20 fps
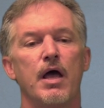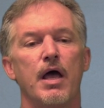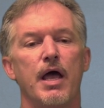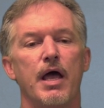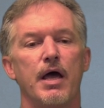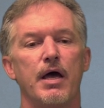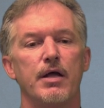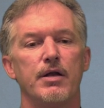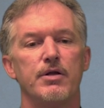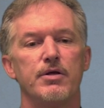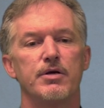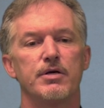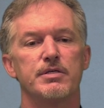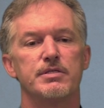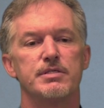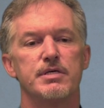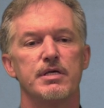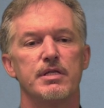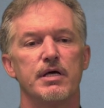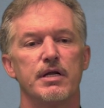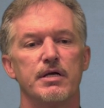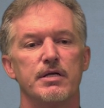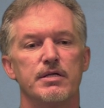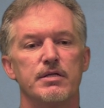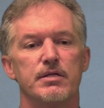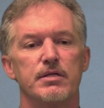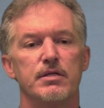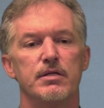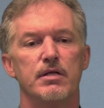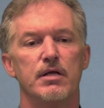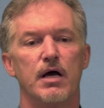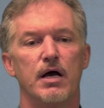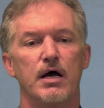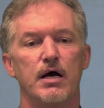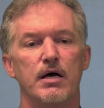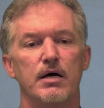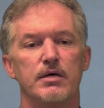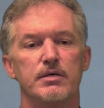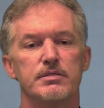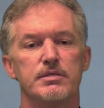And you can see that in
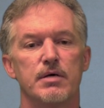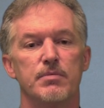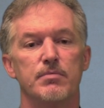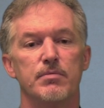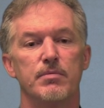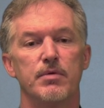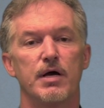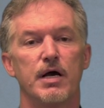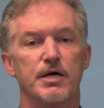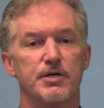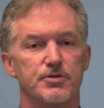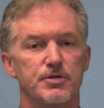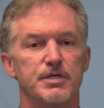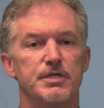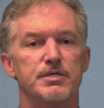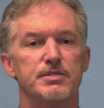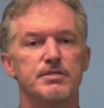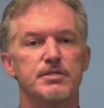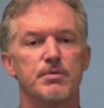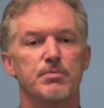some countries,